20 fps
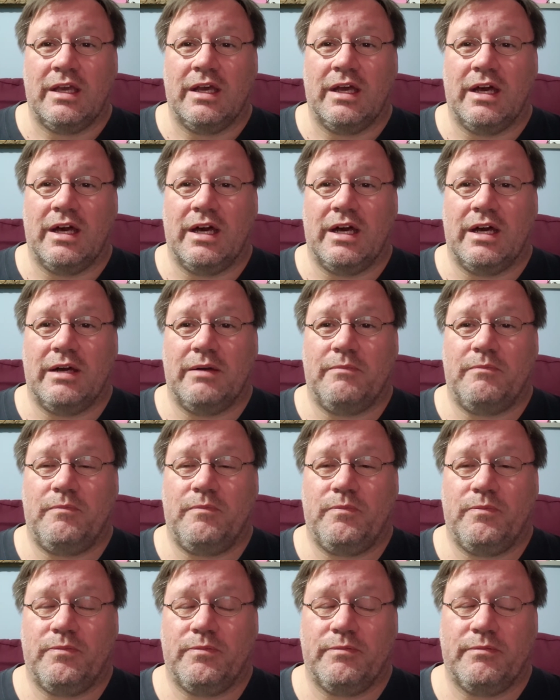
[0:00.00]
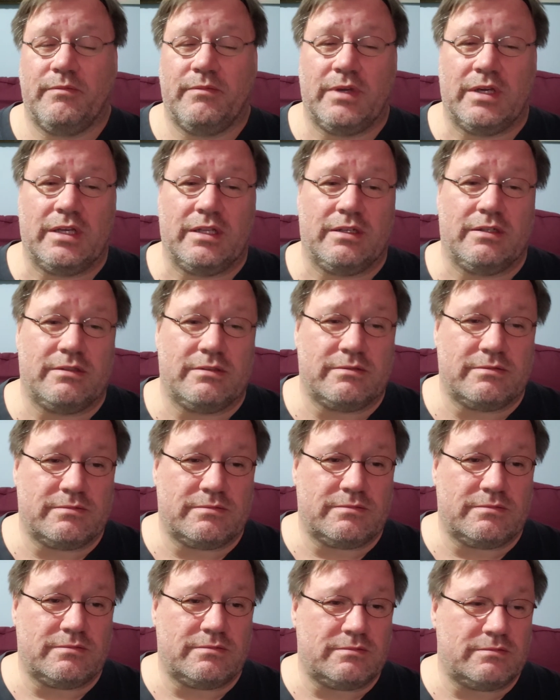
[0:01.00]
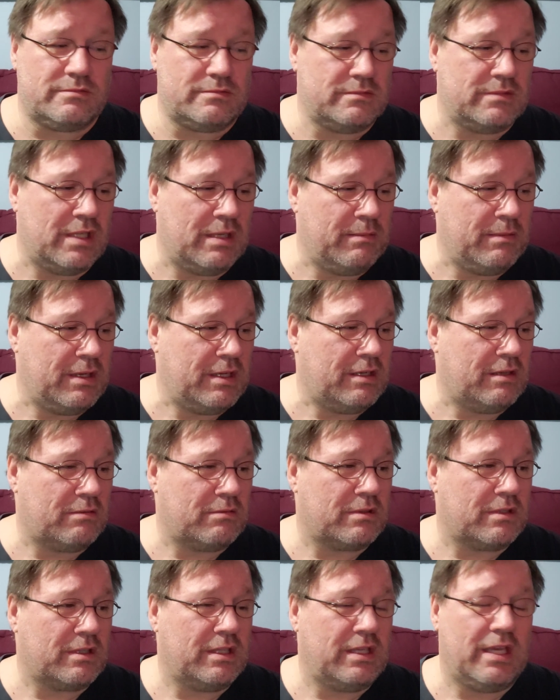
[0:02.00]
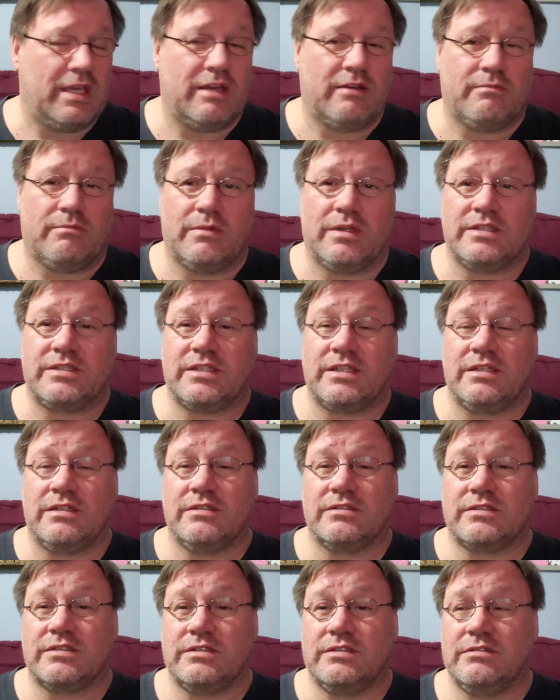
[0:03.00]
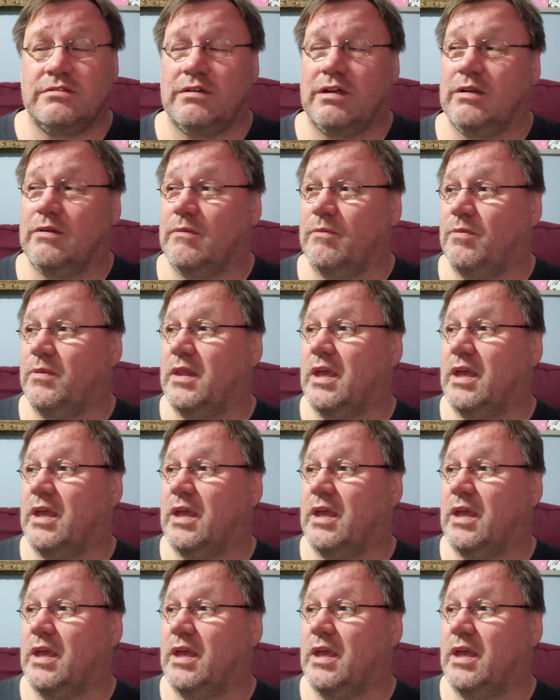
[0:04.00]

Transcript: But I mean, I don't really have much else to do.